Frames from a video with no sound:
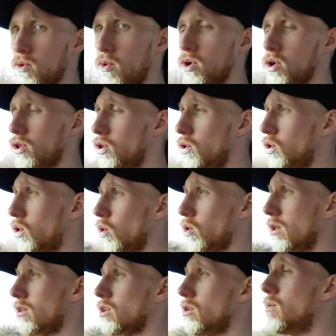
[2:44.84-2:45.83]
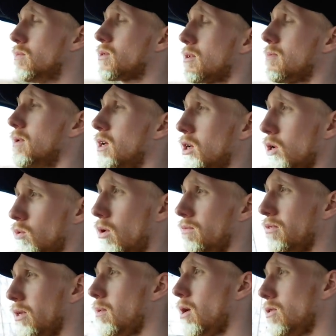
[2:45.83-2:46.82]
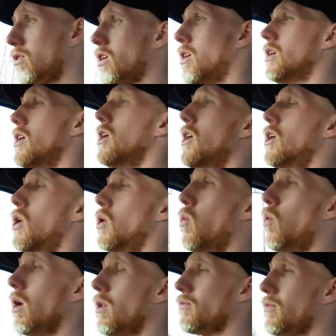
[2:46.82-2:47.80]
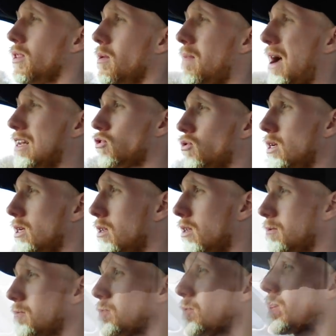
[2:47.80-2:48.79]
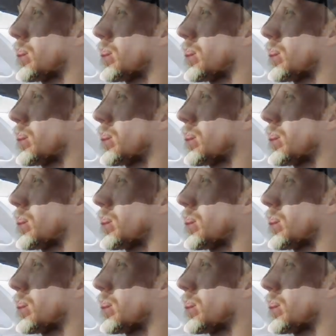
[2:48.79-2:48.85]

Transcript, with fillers: two, two coolant loops, one for the motor, one for the batteries.